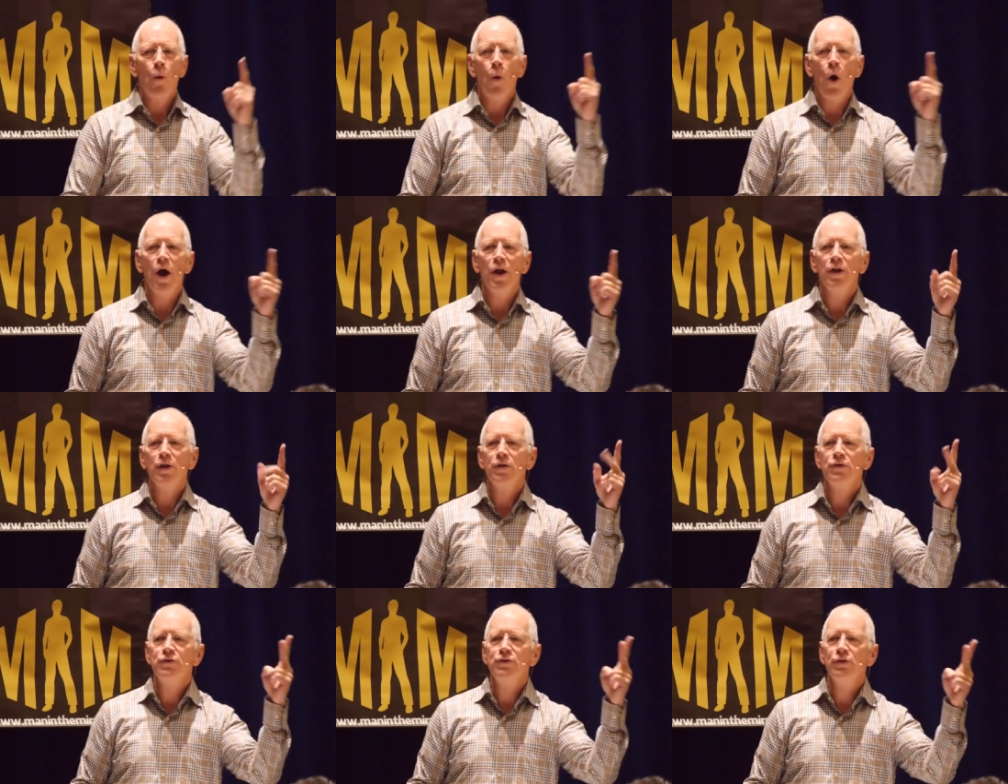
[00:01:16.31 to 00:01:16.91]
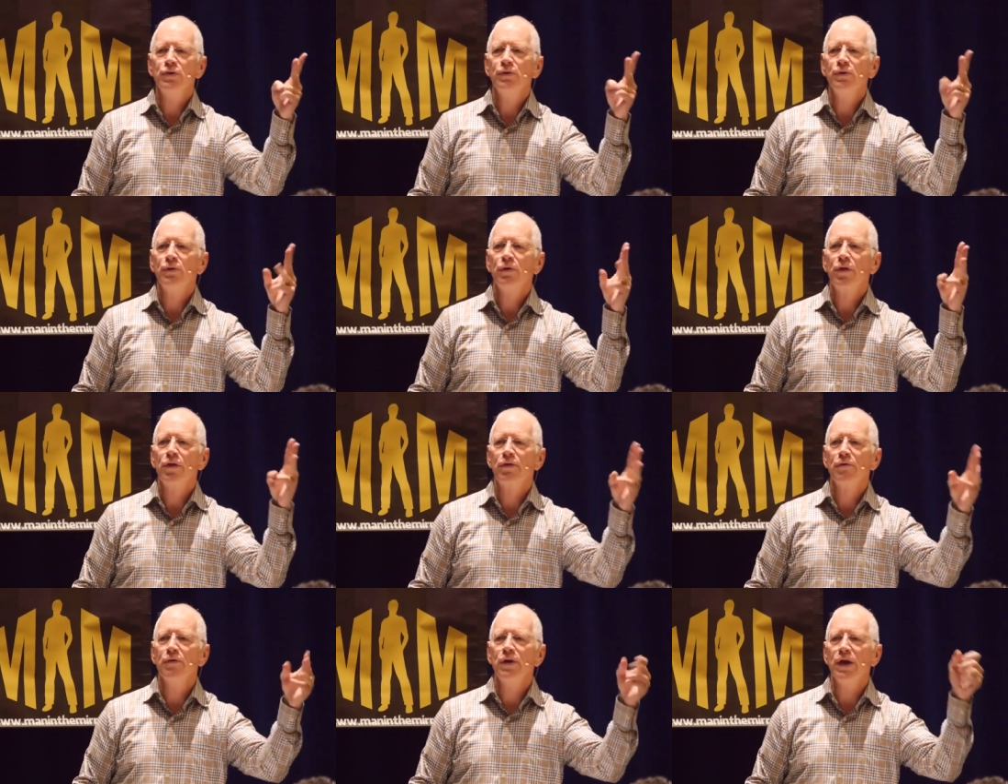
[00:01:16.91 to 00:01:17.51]
One, two,
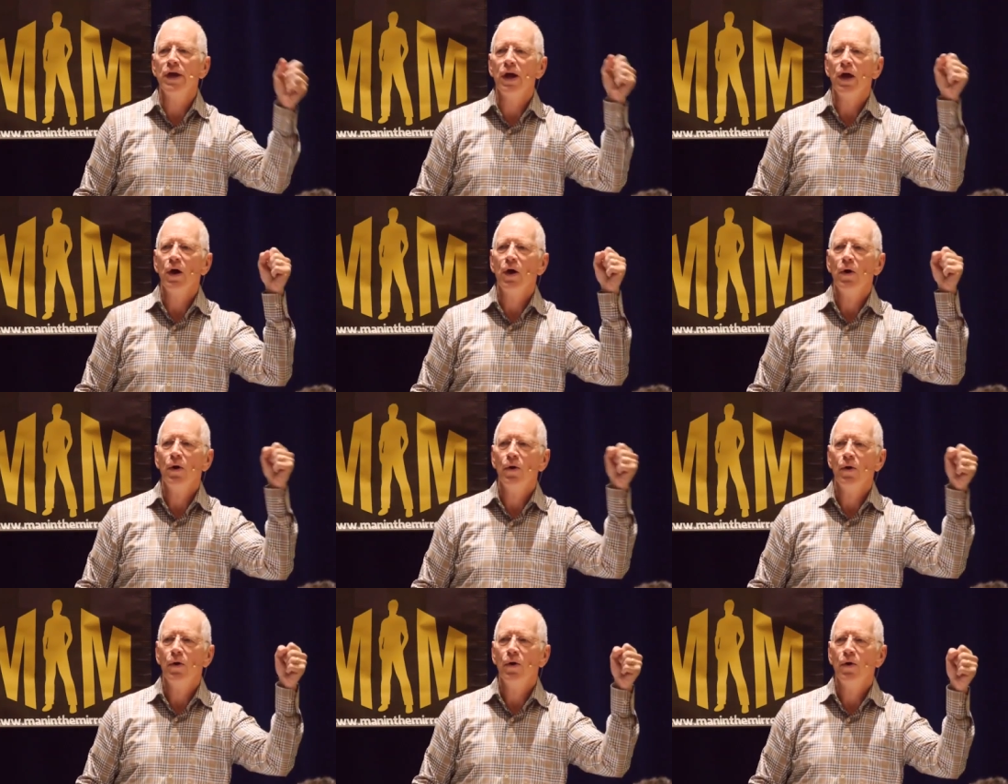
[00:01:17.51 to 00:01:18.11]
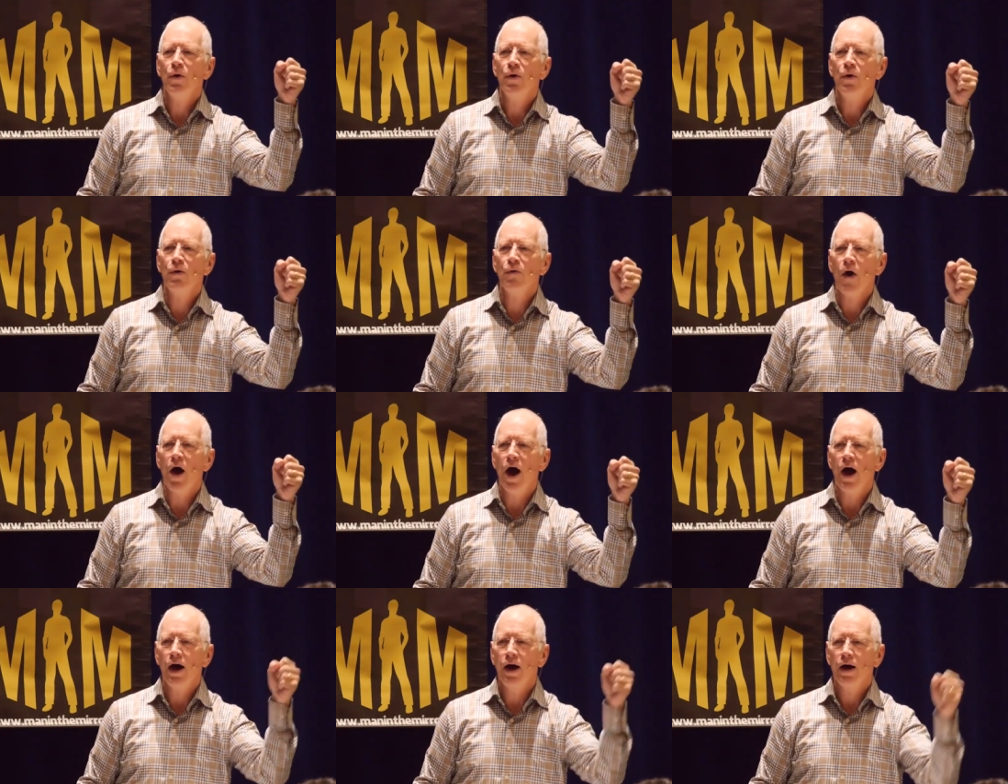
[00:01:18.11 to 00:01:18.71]
three.
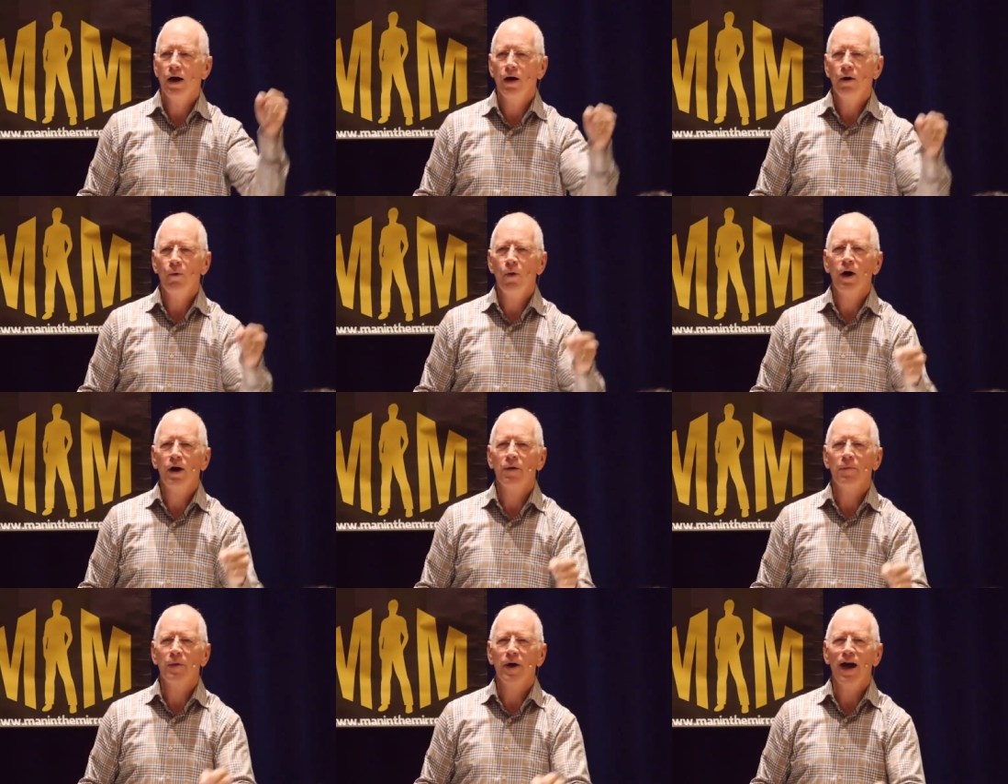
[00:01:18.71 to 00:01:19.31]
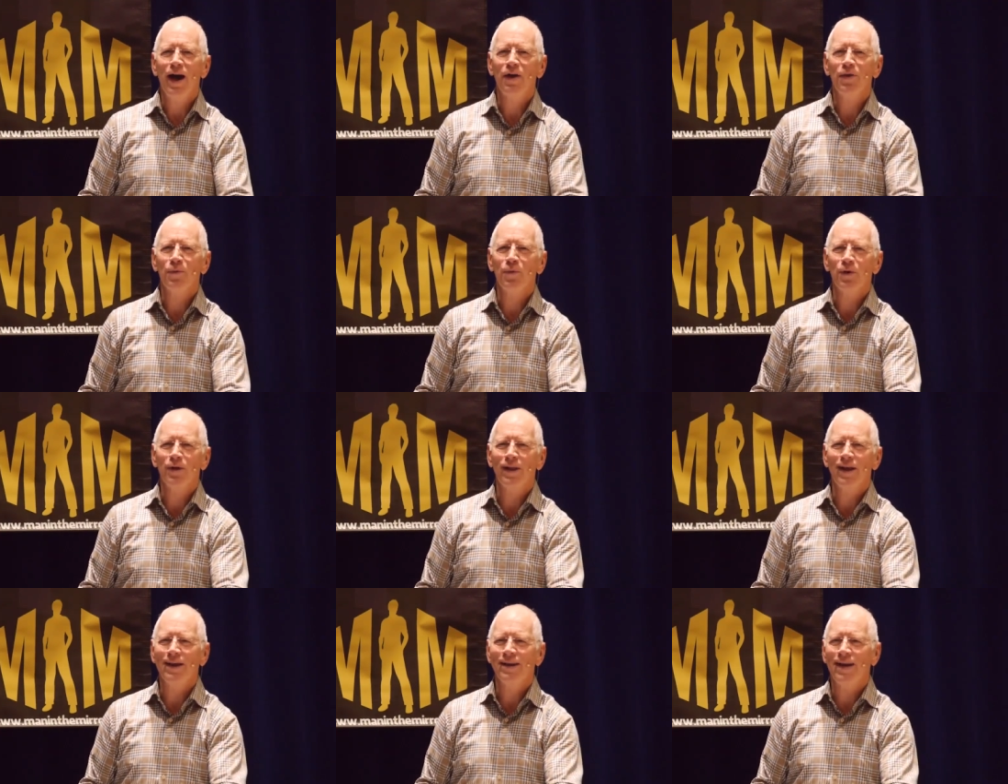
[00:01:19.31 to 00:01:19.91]
Hoorah. Welcome, guys.
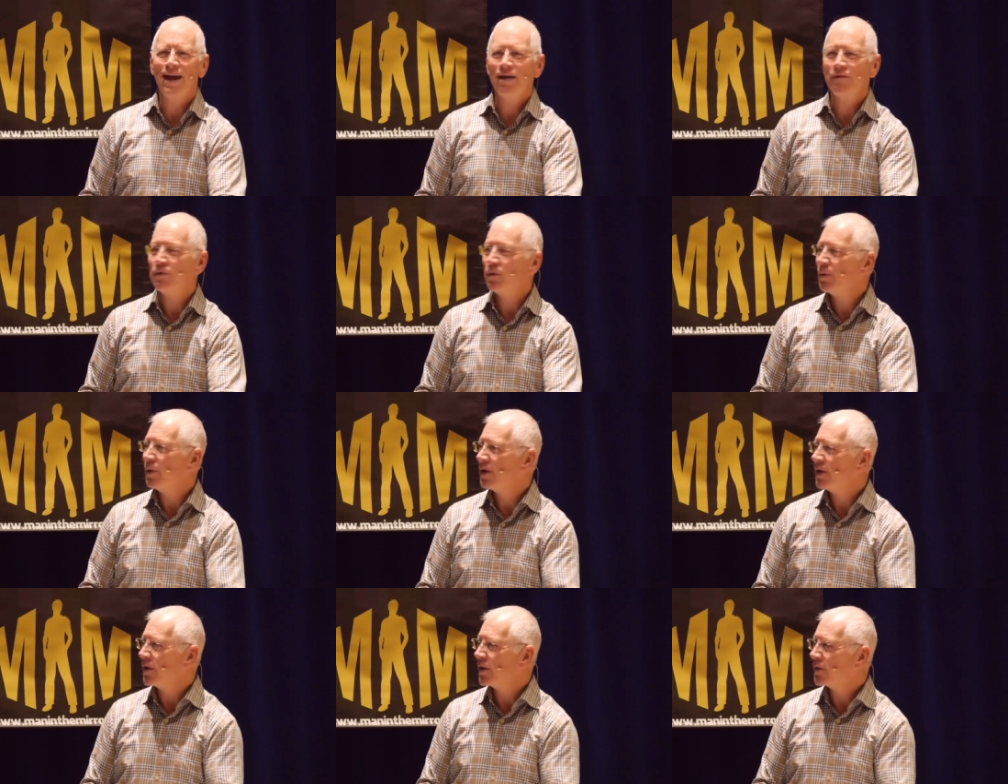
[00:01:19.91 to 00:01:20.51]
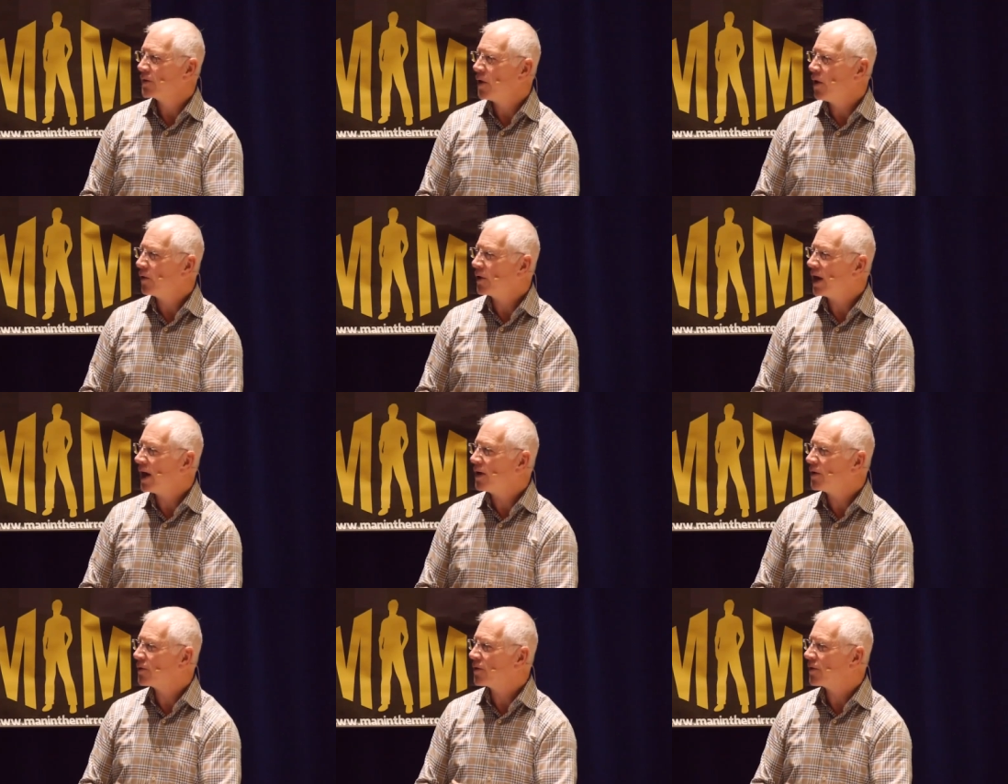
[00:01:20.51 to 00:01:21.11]
We're glad to have you with us.
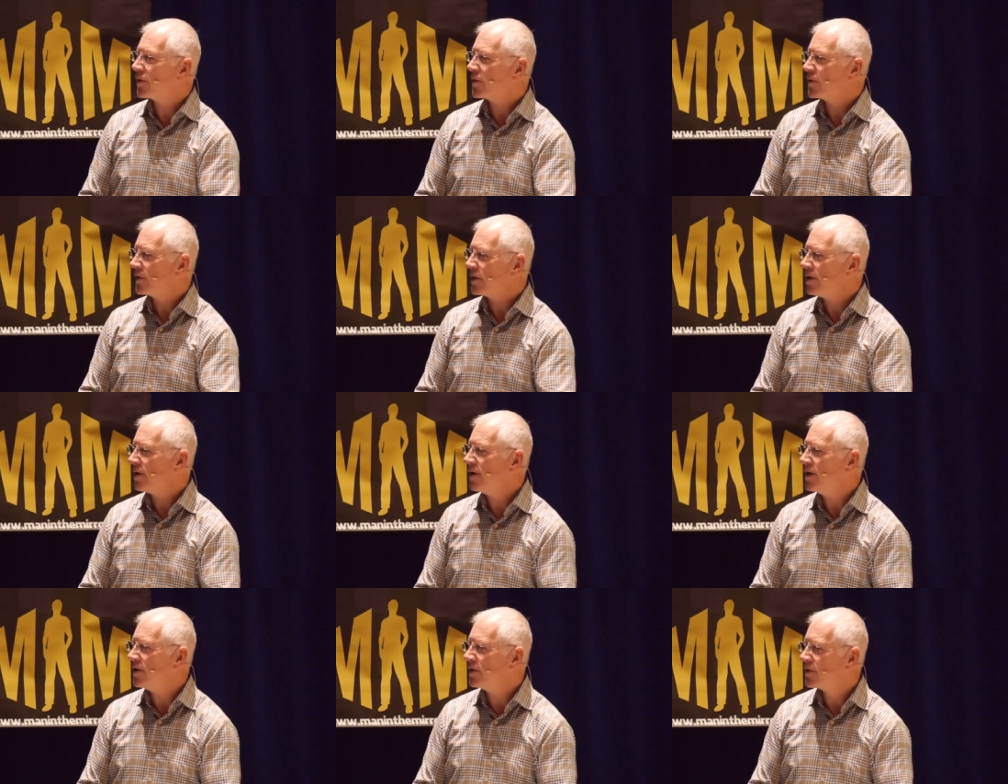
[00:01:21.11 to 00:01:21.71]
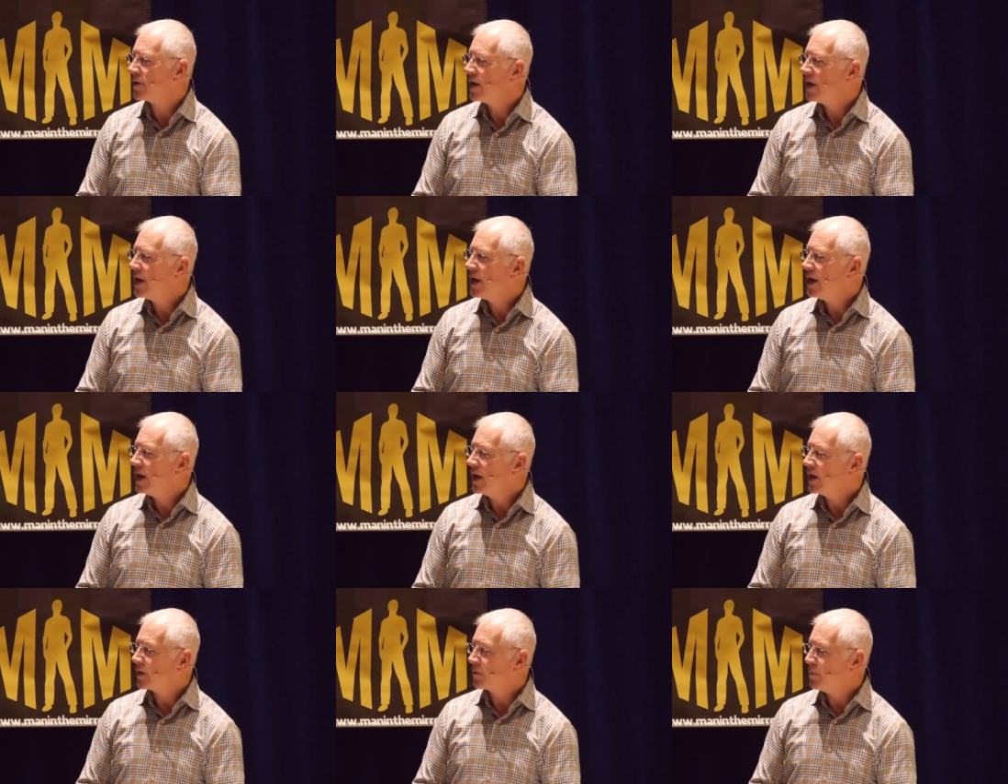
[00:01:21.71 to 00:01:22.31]
Okay, so the series
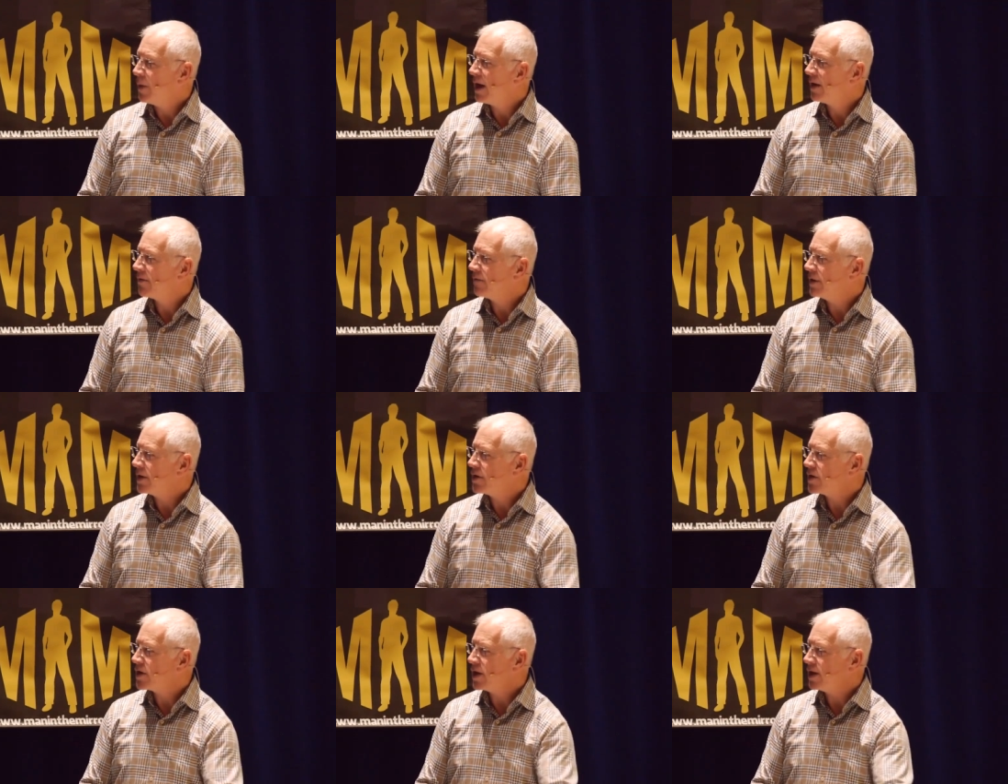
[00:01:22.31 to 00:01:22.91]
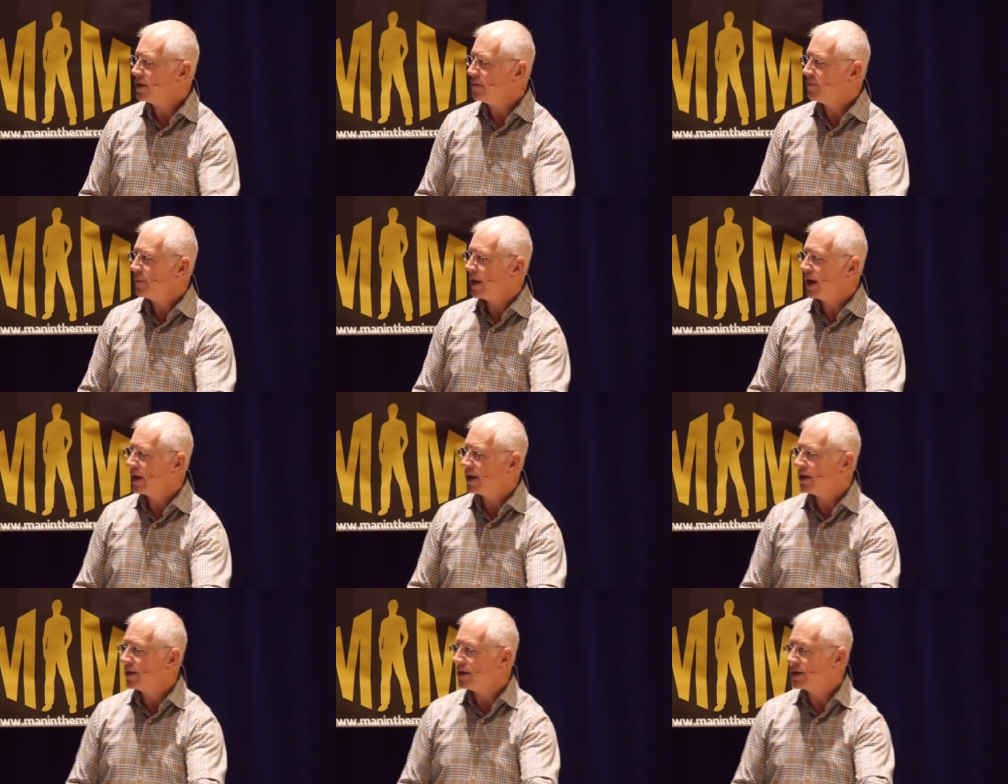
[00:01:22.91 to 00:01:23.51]
is Men Reaching
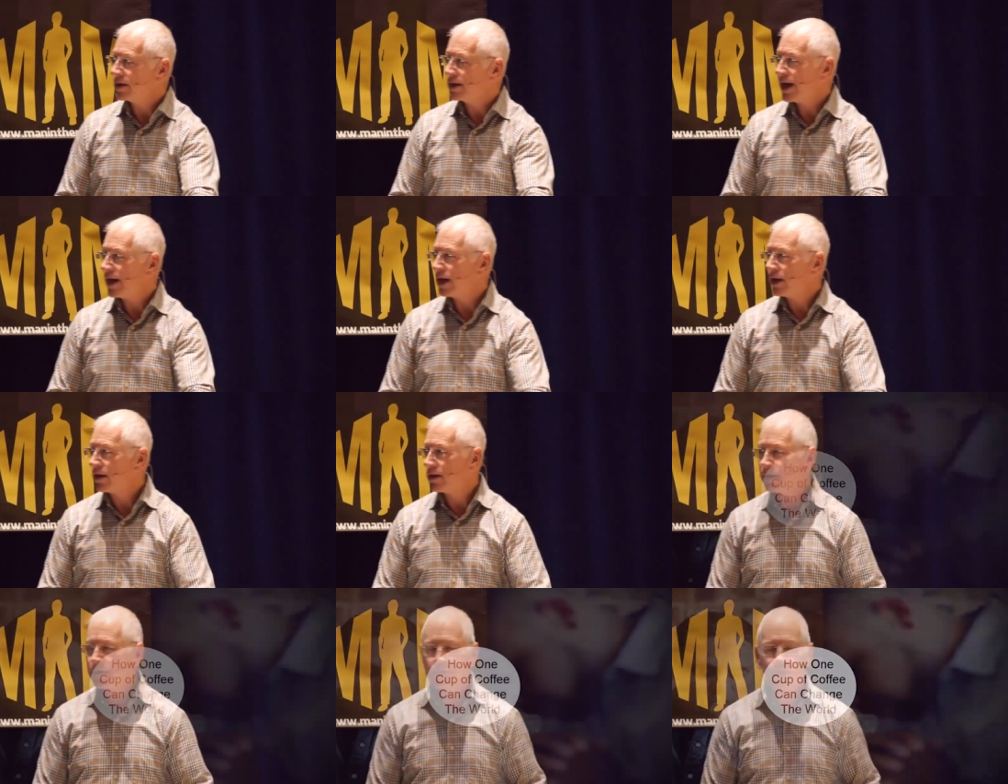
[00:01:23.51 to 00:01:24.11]
Men, and the title of